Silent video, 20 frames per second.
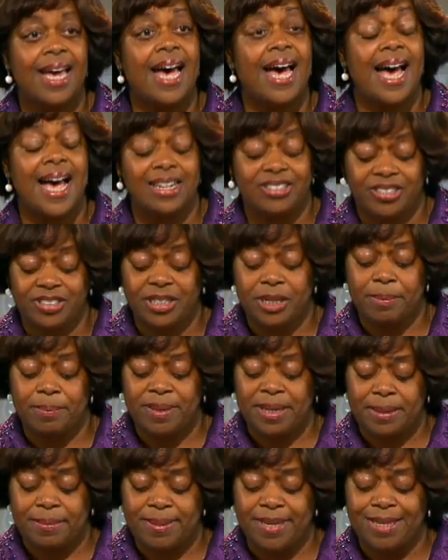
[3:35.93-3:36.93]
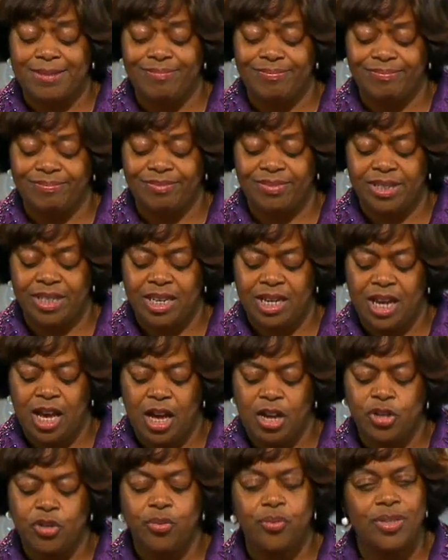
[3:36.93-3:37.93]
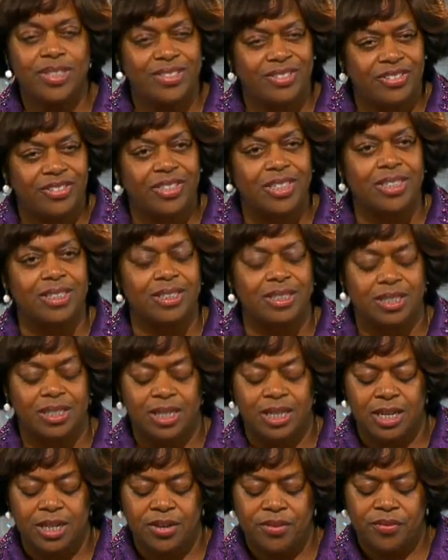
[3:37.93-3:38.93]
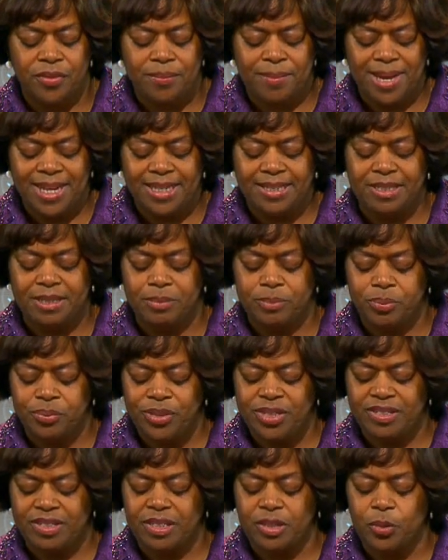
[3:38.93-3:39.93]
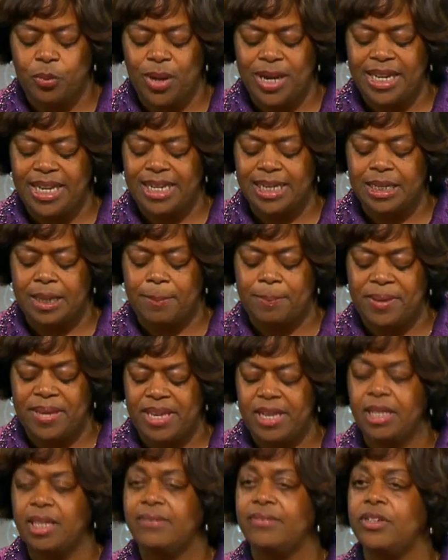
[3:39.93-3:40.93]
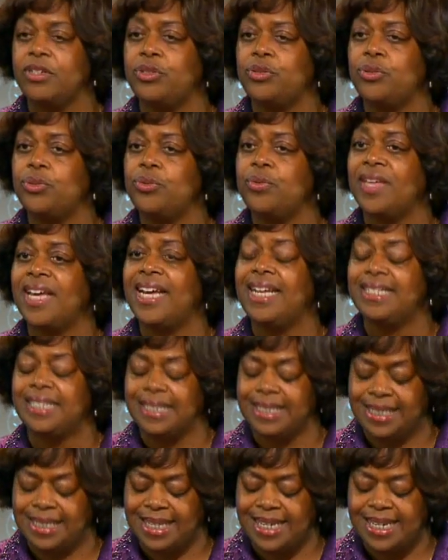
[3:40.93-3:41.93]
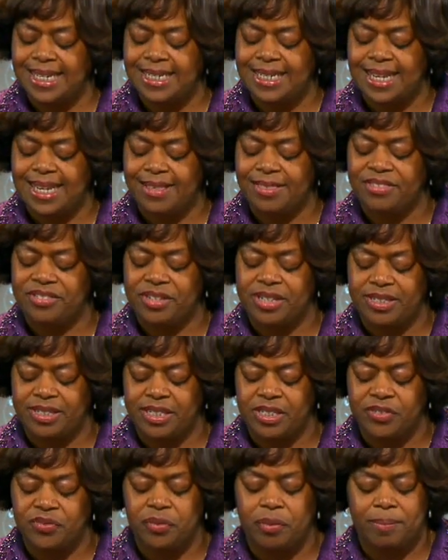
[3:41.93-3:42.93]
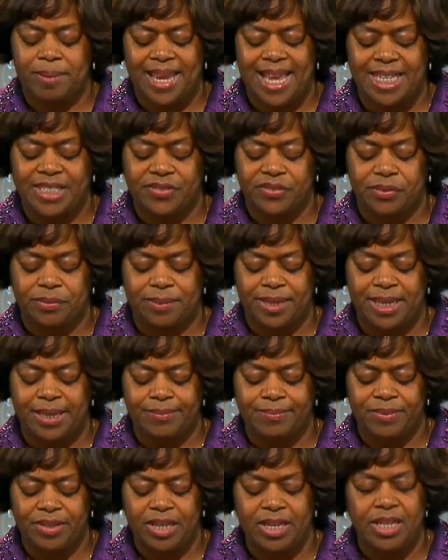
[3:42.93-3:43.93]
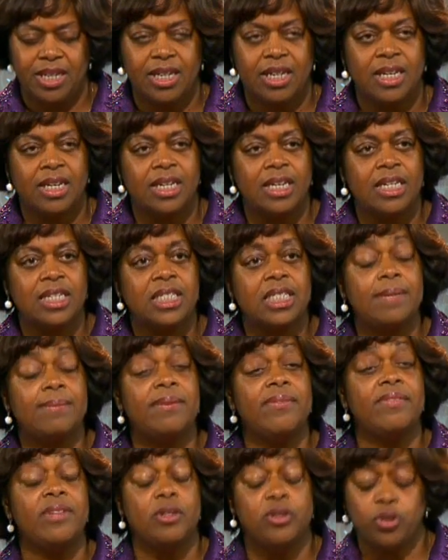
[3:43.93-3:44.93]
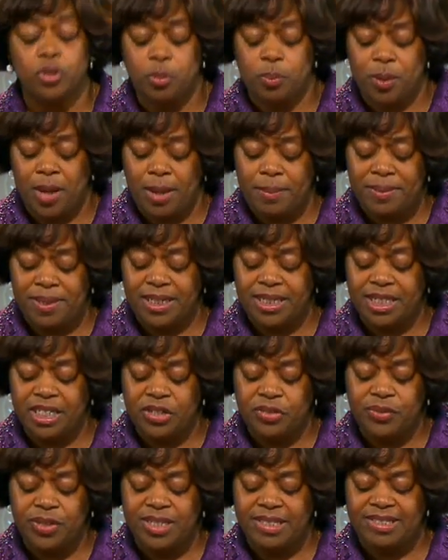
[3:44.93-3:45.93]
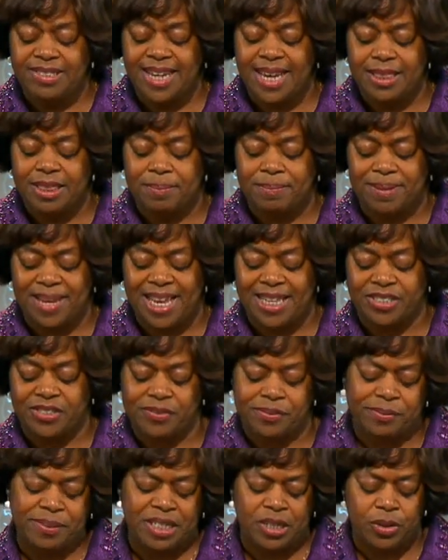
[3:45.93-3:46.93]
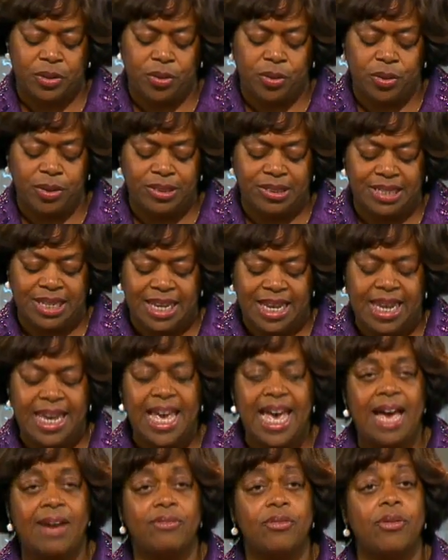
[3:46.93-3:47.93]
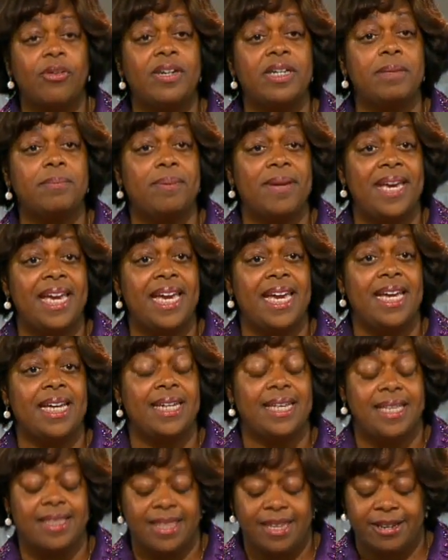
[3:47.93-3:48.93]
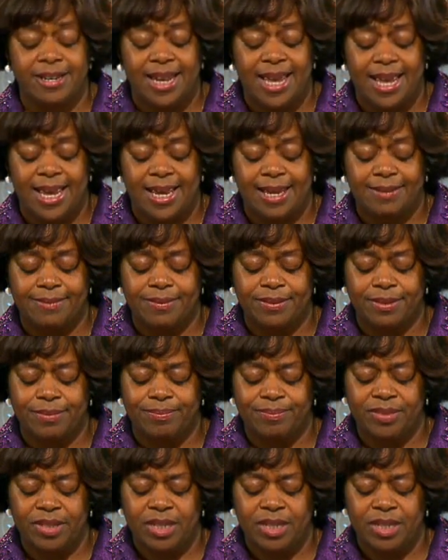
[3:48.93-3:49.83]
Ashia Bibi, a Christian, remains in prison awaiting an appeal of her 2010 death sentence for blasphemy. Some of those who publicly criticized the blasphemy laws have already paid in their lives.